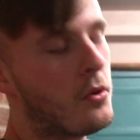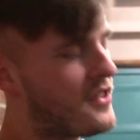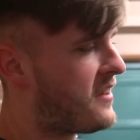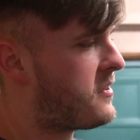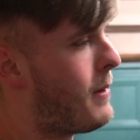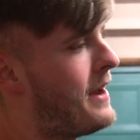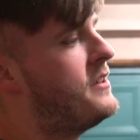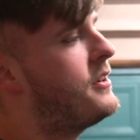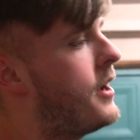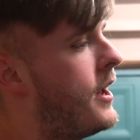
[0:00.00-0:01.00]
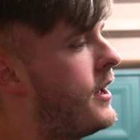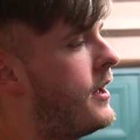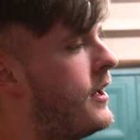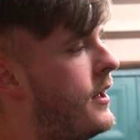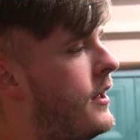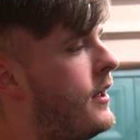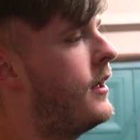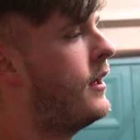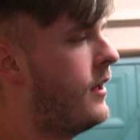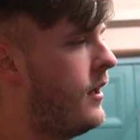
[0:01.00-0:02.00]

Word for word: sets of bench. Yeah.